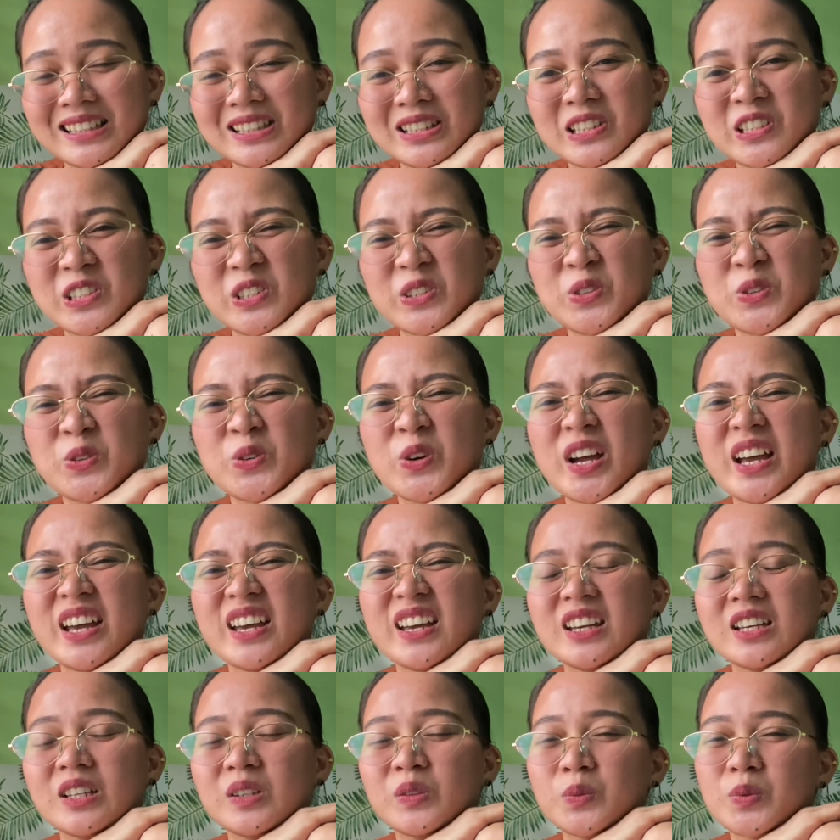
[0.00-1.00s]
So
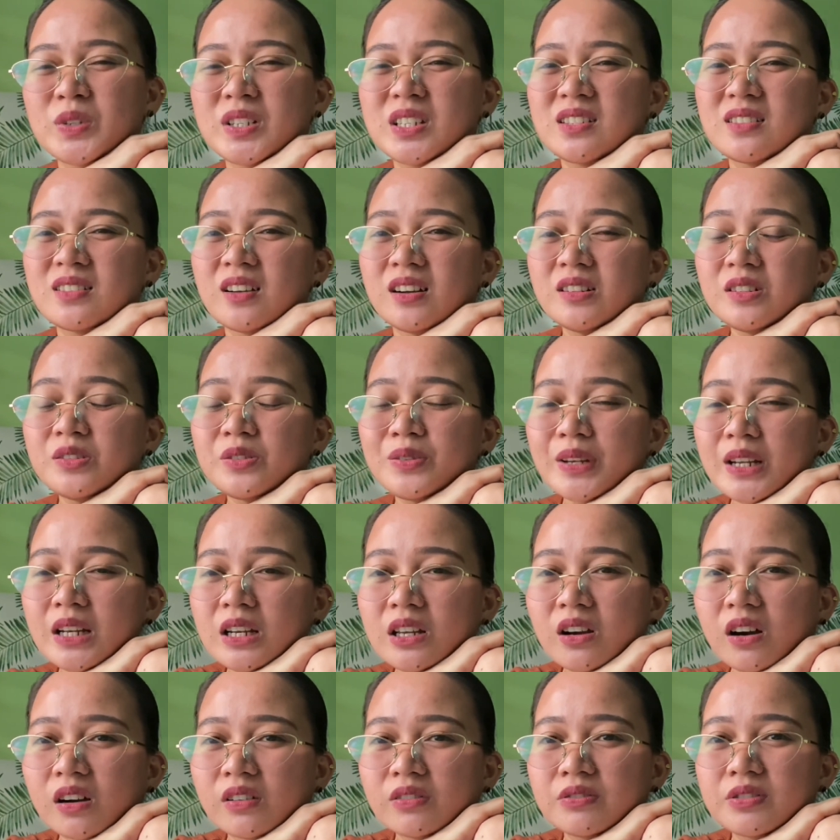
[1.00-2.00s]
it was not really
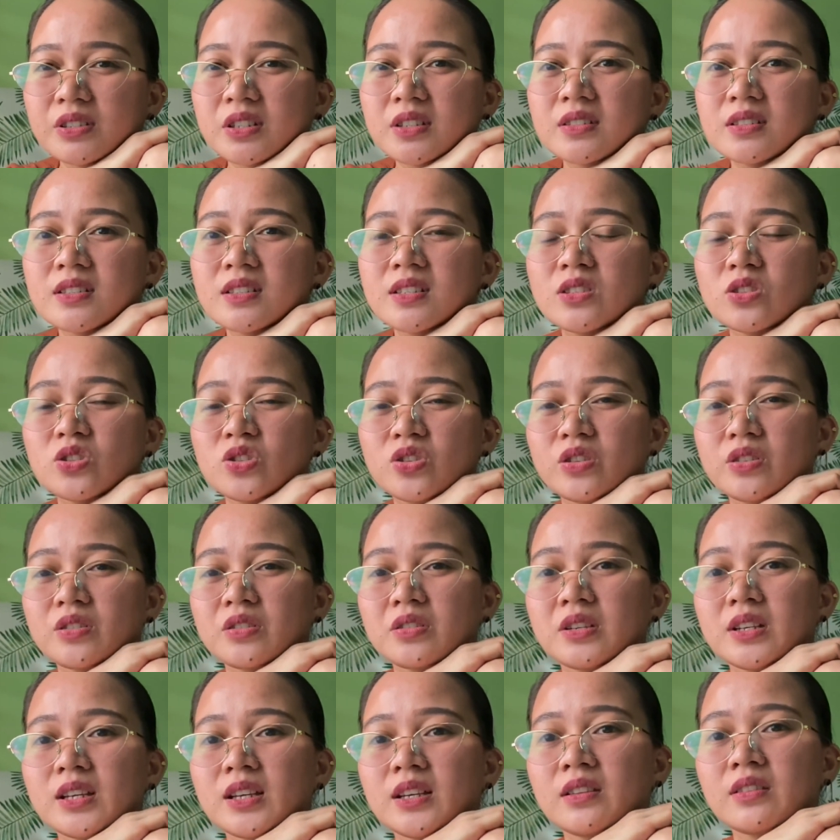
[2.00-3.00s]
obvious
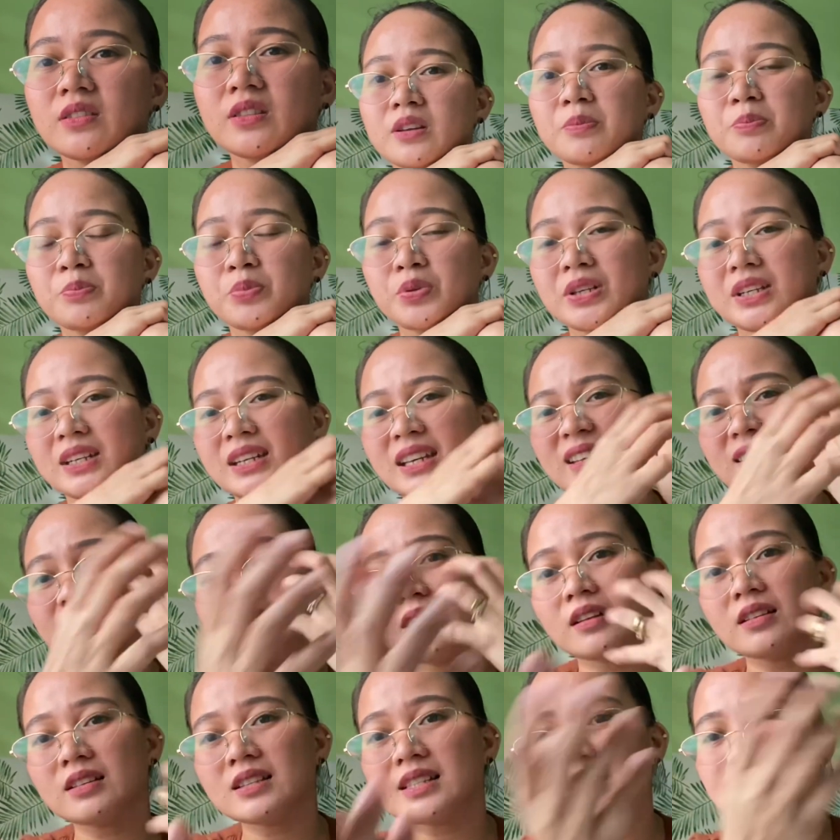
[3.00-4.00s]
during the
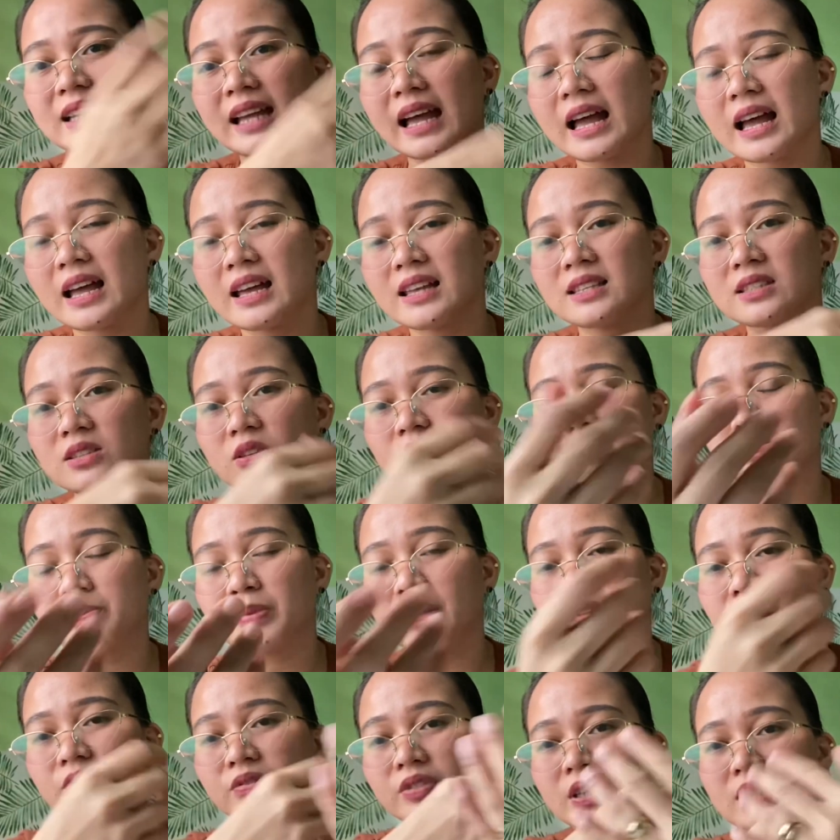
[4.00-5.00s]
prenatal scans or
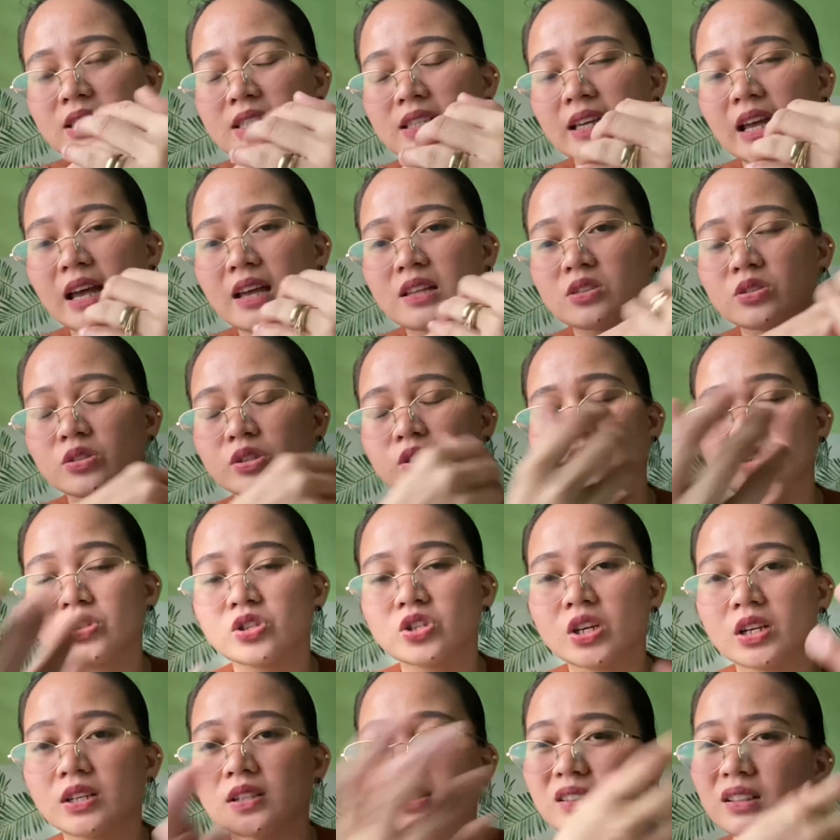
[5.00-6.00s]
pelvic scans or
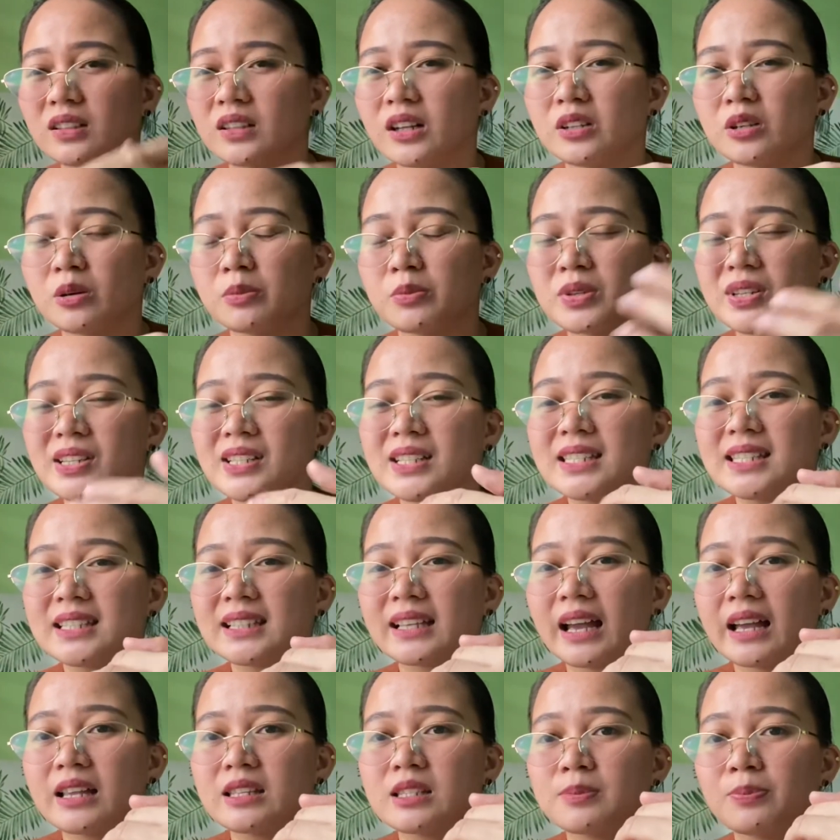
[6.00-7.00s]
congenital anomaly
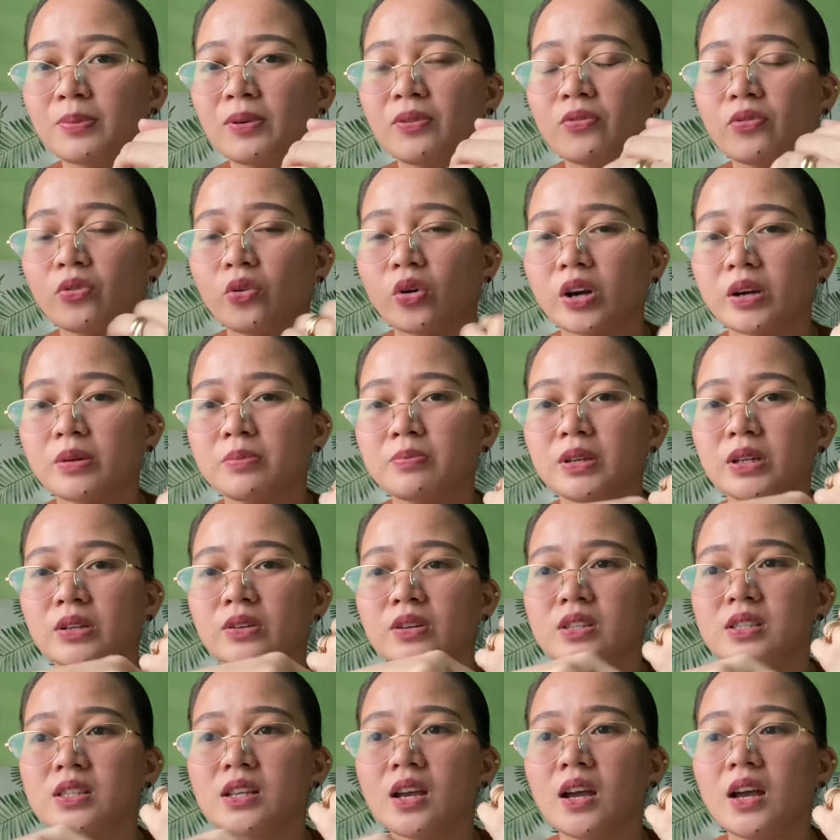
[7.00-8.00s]
scans before,
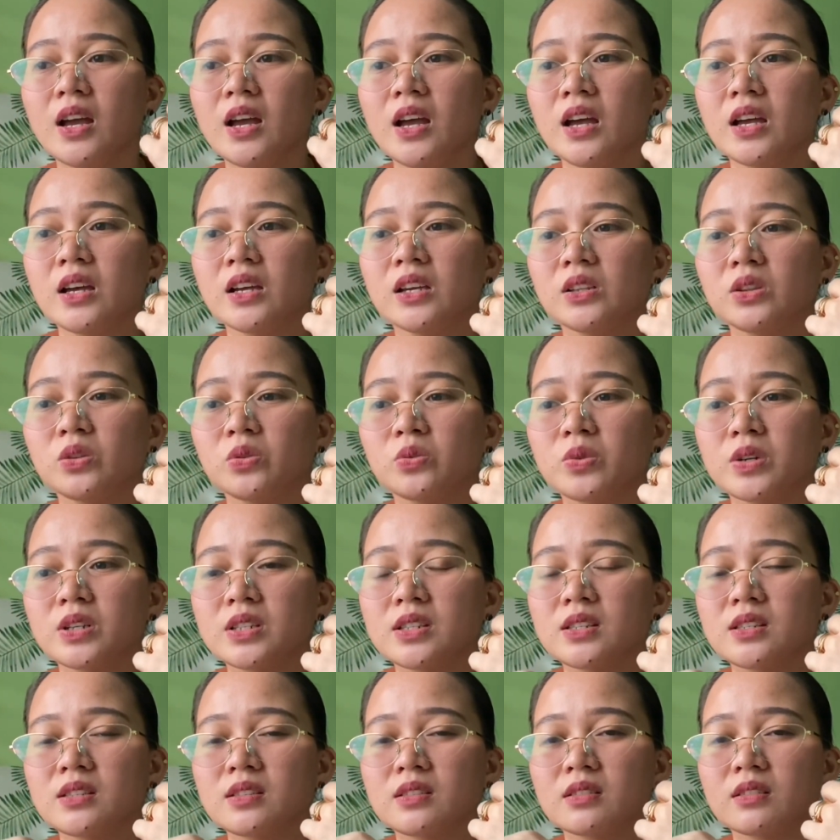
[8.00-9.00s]
because it
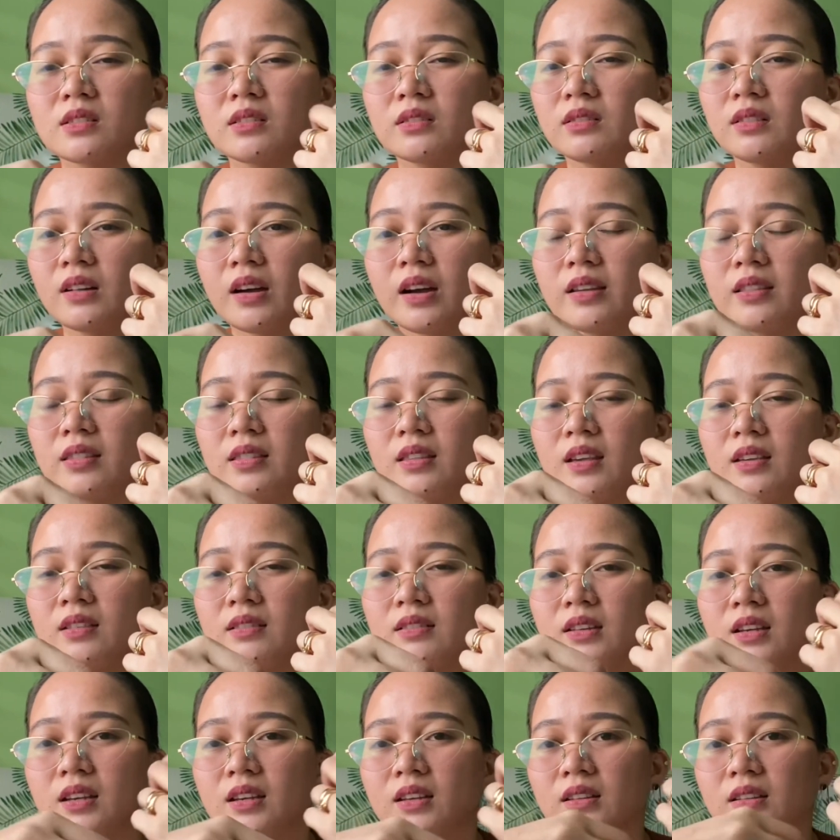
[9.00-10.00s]
was, I think
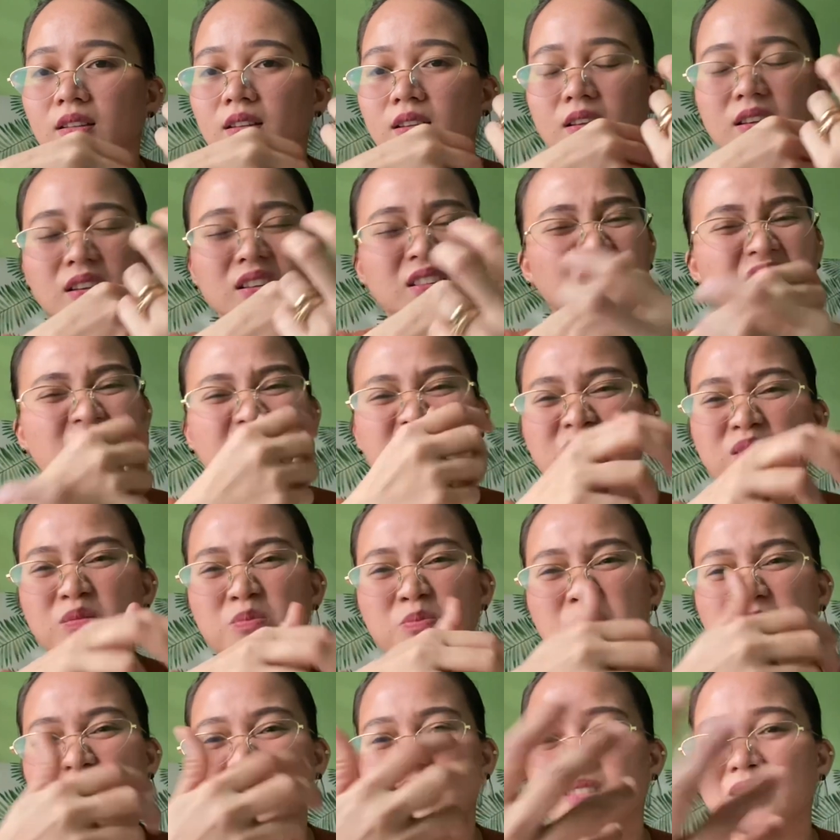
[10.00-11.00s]

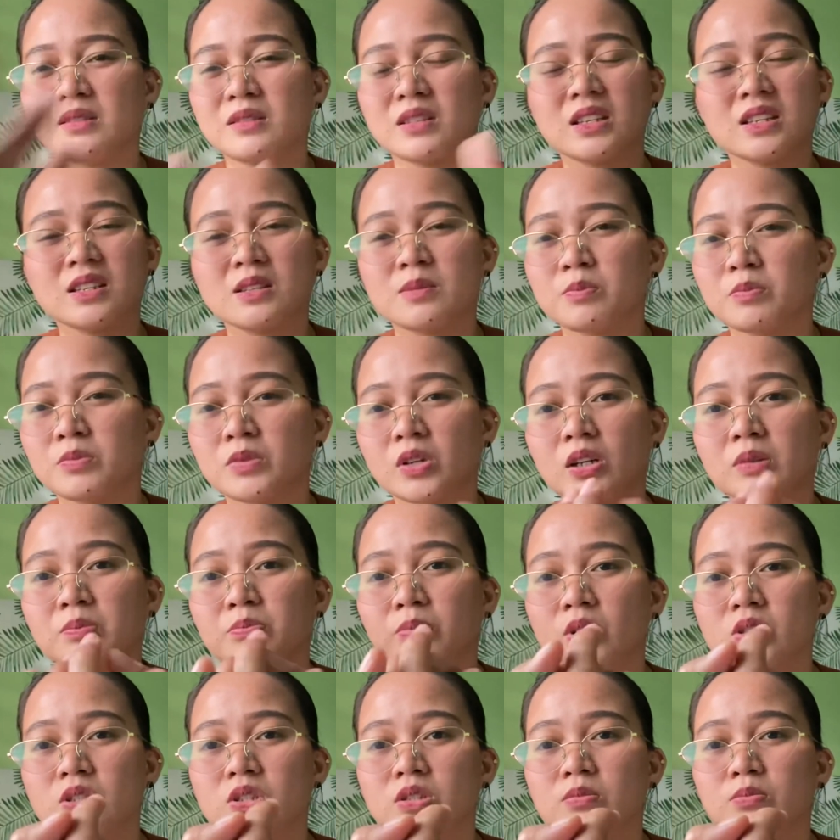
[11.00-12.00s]
it is not
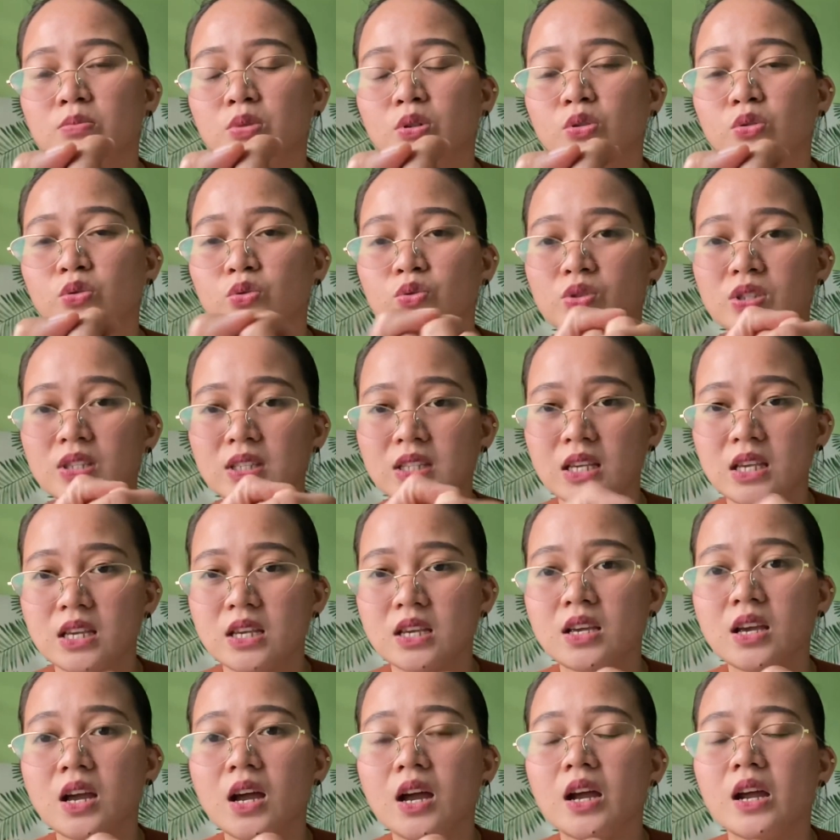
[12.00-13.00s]
possible to see
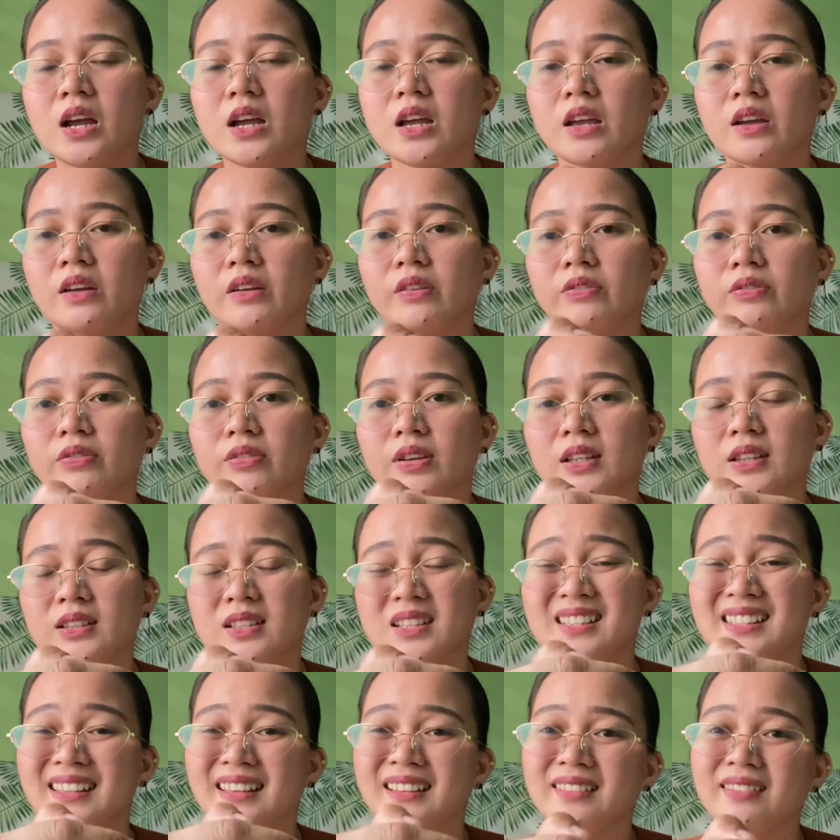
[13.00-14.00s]
if it
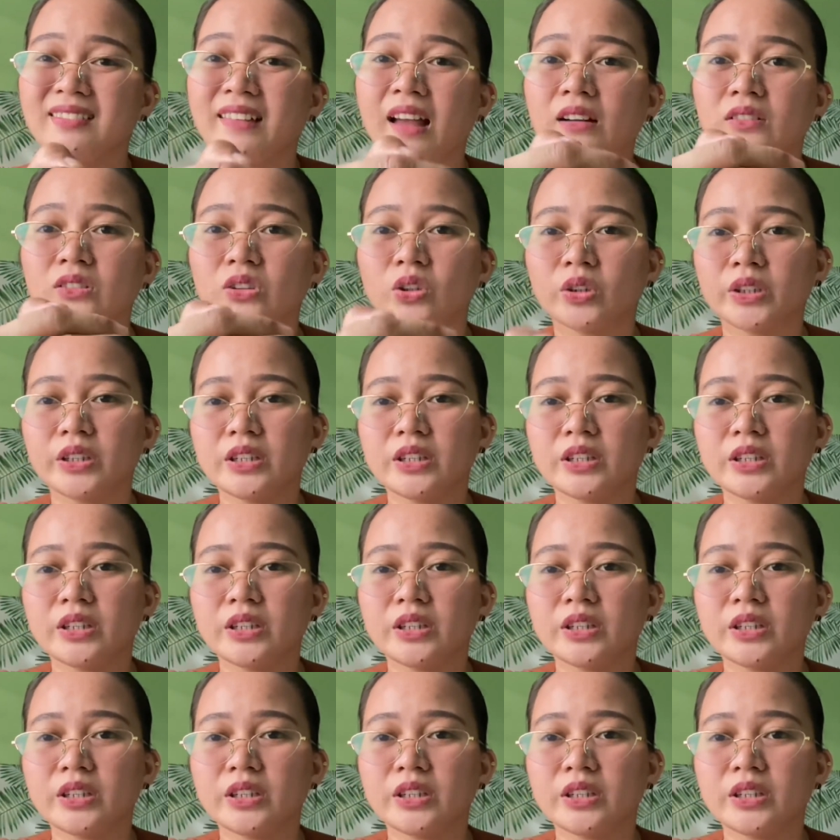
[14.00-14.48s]
is intact or